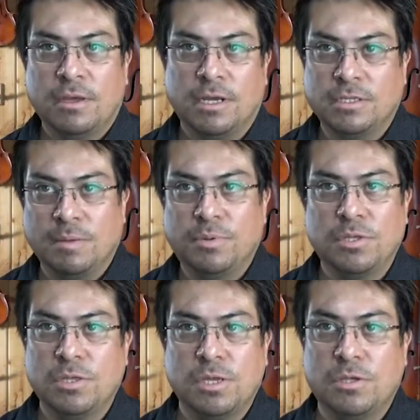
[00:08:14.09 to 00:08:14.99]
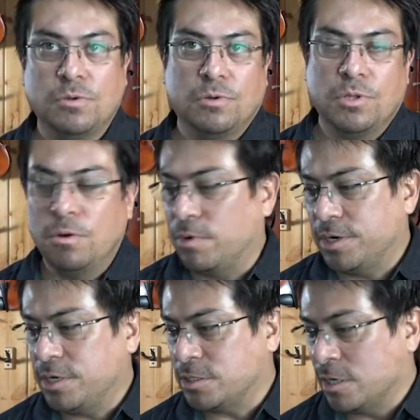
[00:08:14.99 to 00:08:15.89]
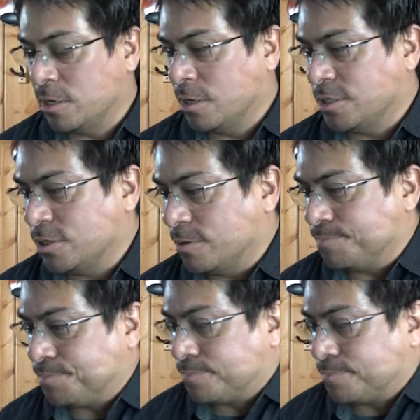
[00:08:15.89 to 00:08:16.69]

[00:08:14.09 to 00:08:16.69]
a tempo that you don't know what it is. So